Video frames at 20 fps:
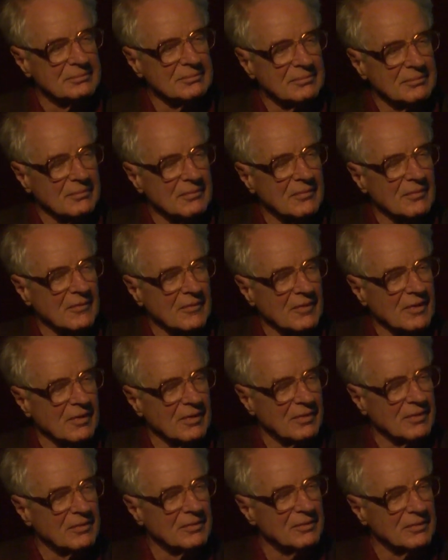was there
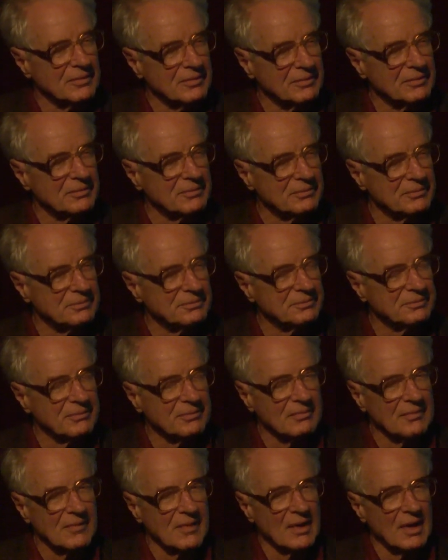real
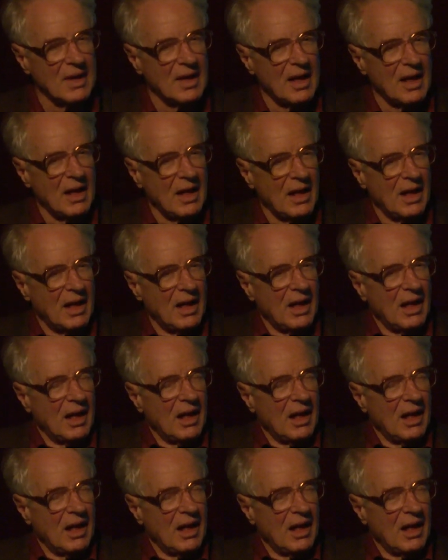happiness in this